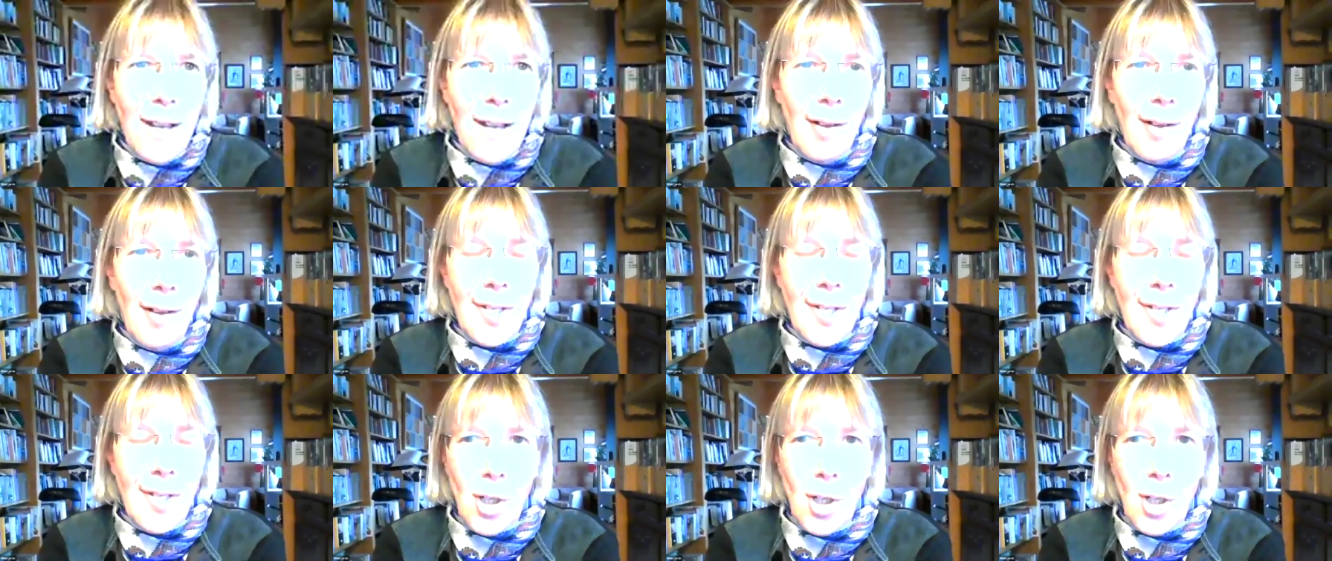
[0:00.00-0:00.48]

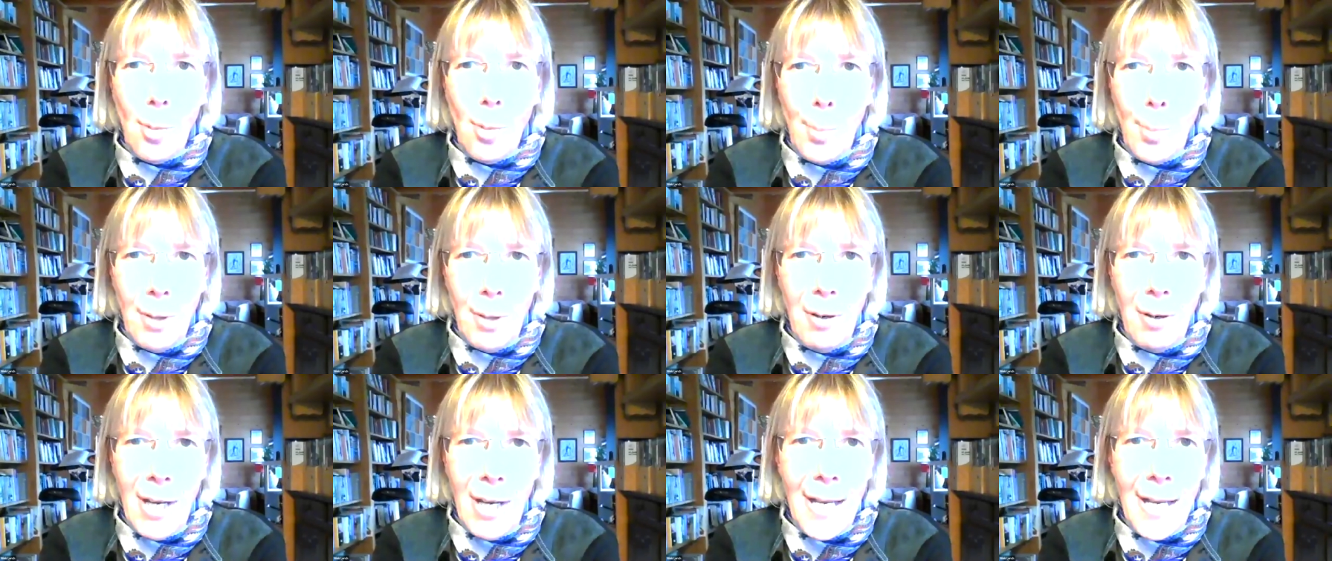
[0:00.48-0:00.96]
near
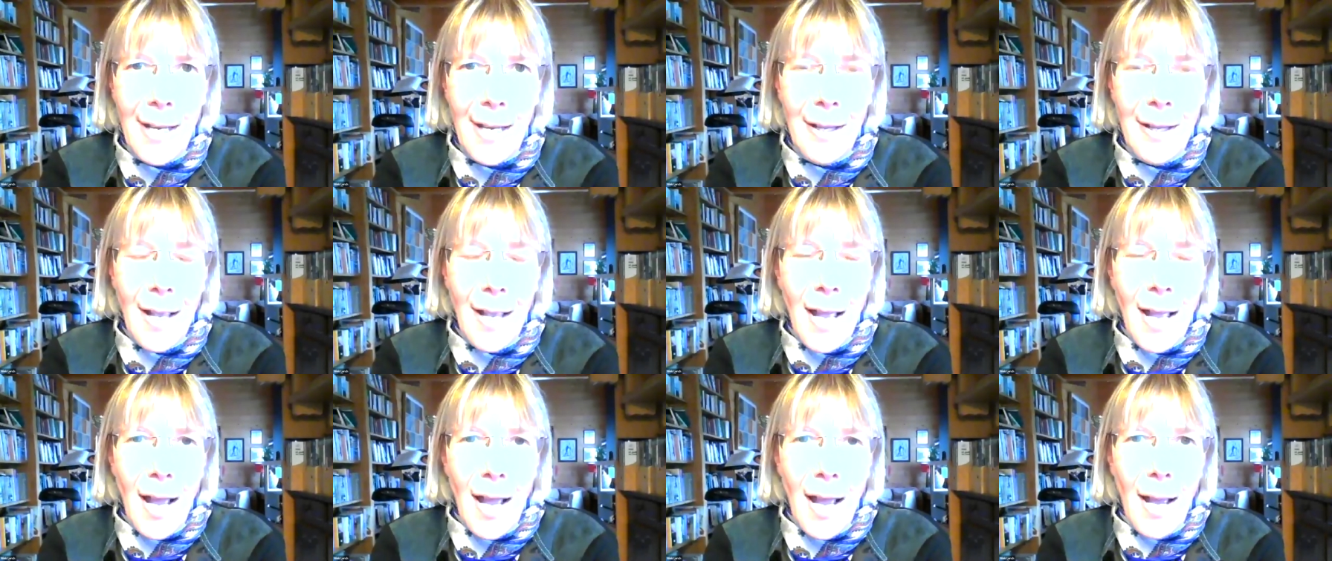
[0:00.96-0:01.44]
Chambéry.
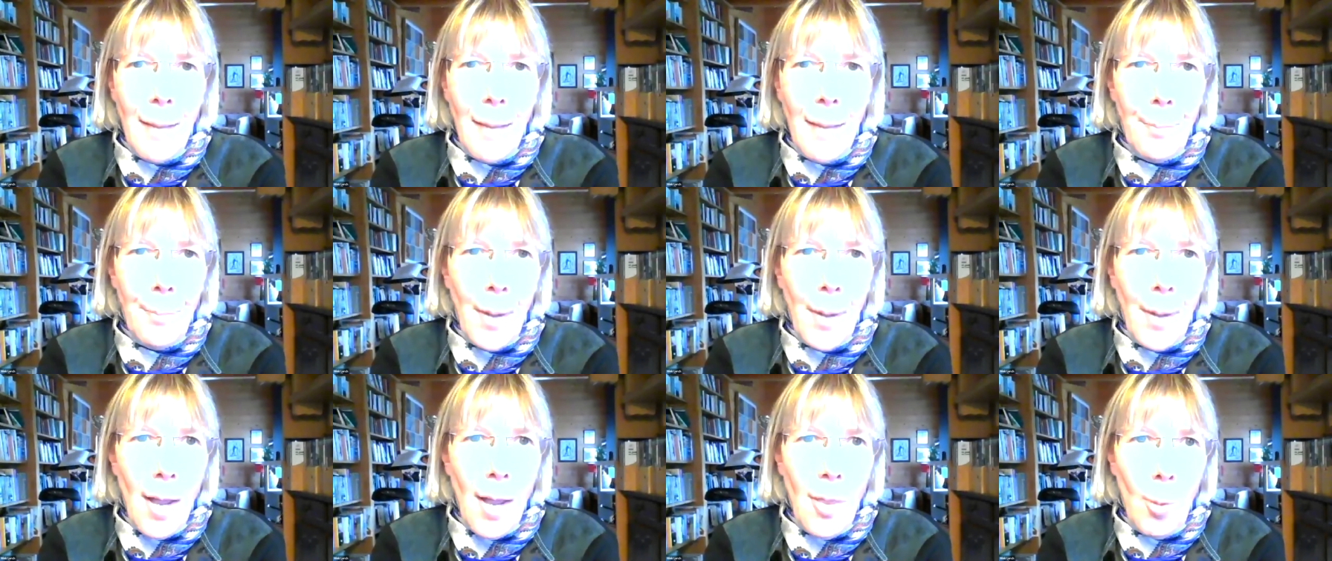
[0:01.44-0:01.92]
And
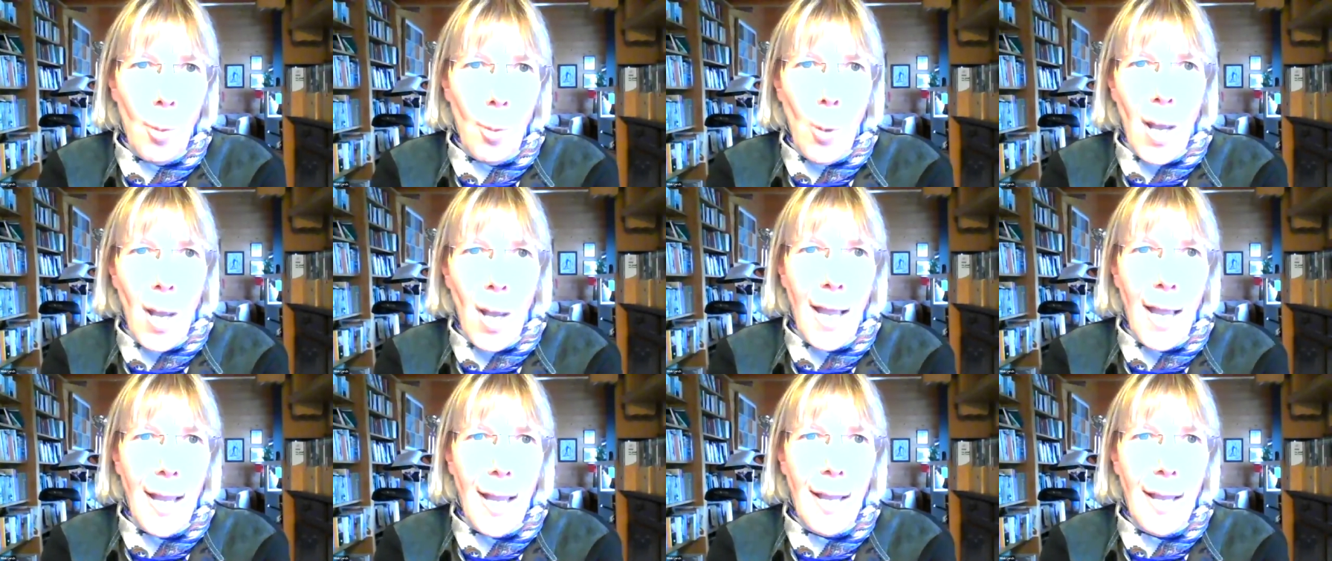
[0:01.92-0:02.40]
by the
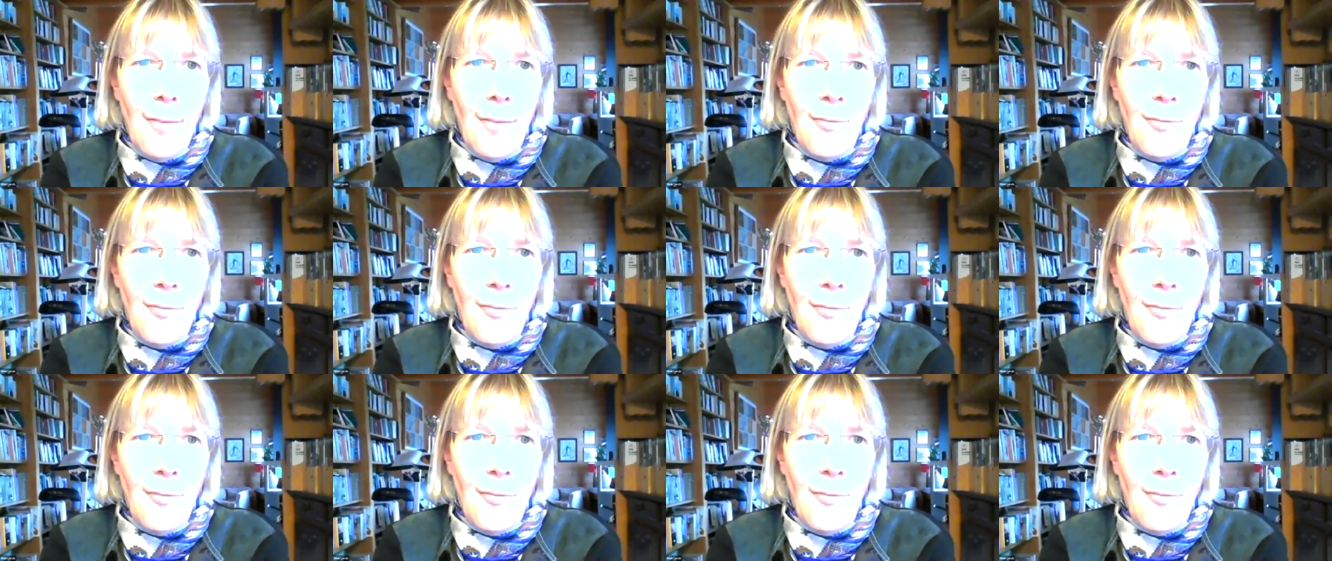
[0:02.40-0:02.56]
way,